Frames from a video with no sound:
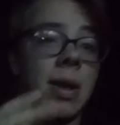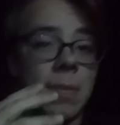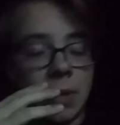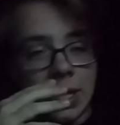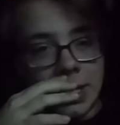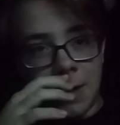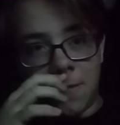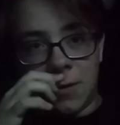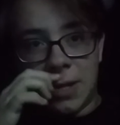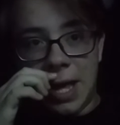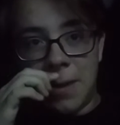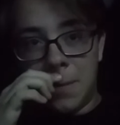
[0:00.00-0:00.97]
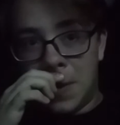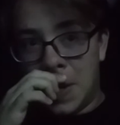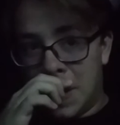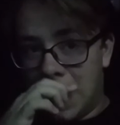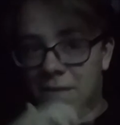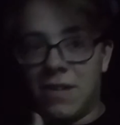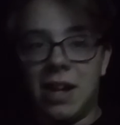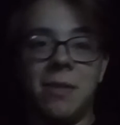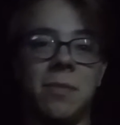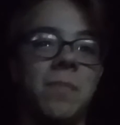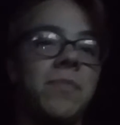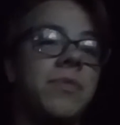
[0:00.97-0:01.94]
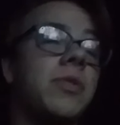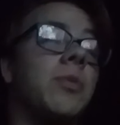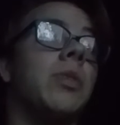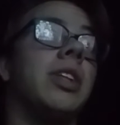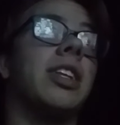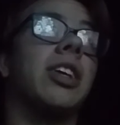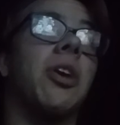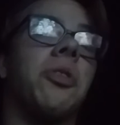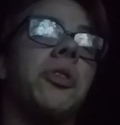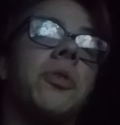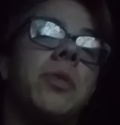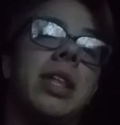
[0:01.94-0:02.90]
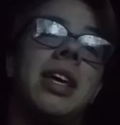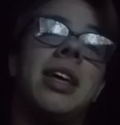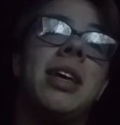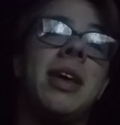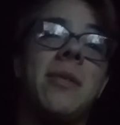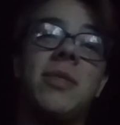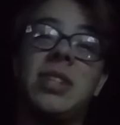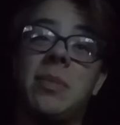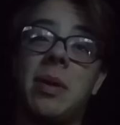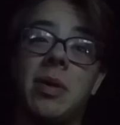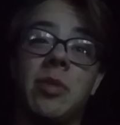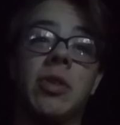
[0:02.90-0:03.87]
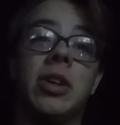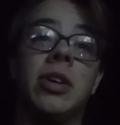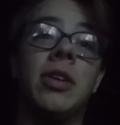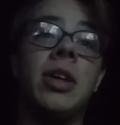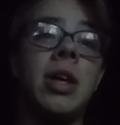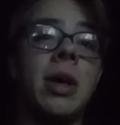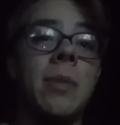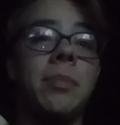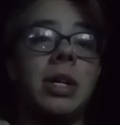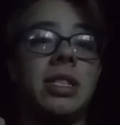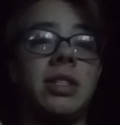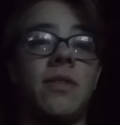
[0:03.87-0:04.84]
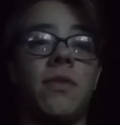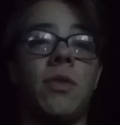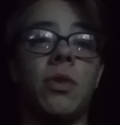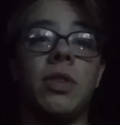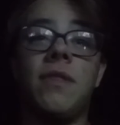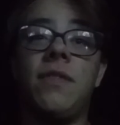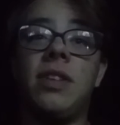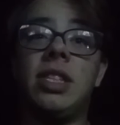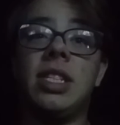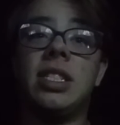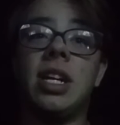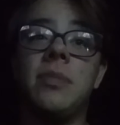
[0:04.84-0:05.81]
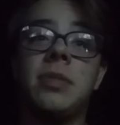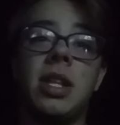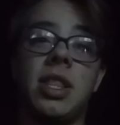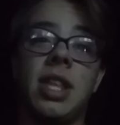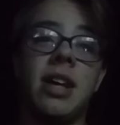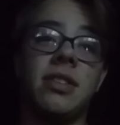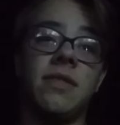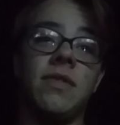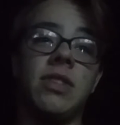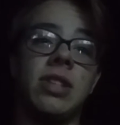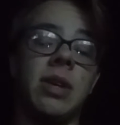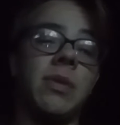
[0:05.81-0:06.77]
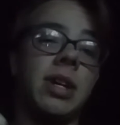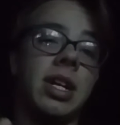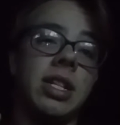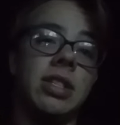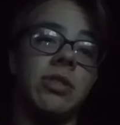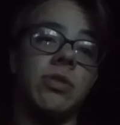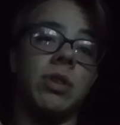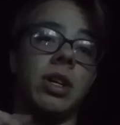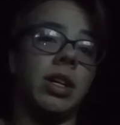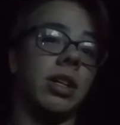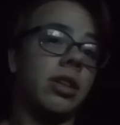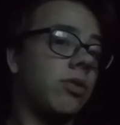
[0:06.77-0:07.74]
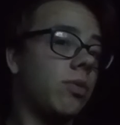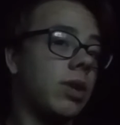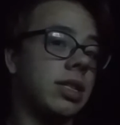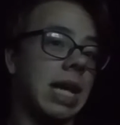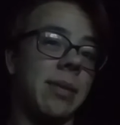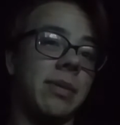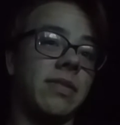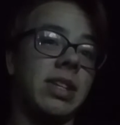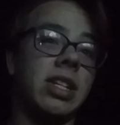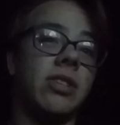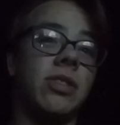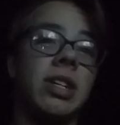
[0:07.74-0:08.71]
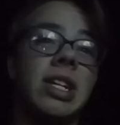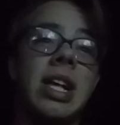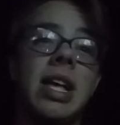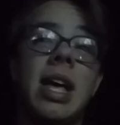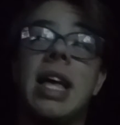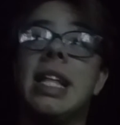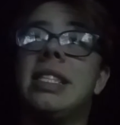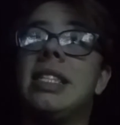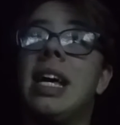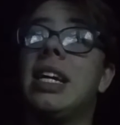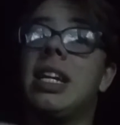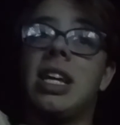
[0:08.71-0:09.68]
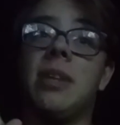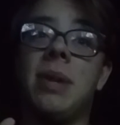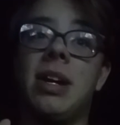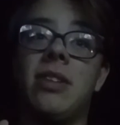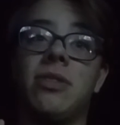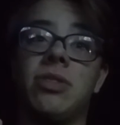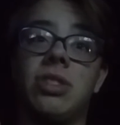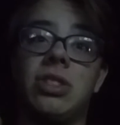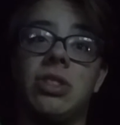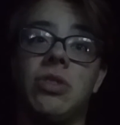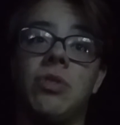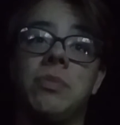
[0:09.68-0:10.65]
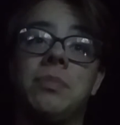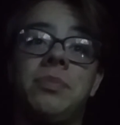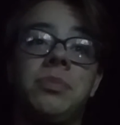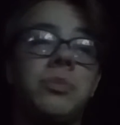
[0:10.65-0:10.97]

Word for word: planned out for that one if I'm willing to go through with it, which I probably will. But for the 50 subs and 1,000 views, I wanted to do a quick topic video. It's not going to come out soon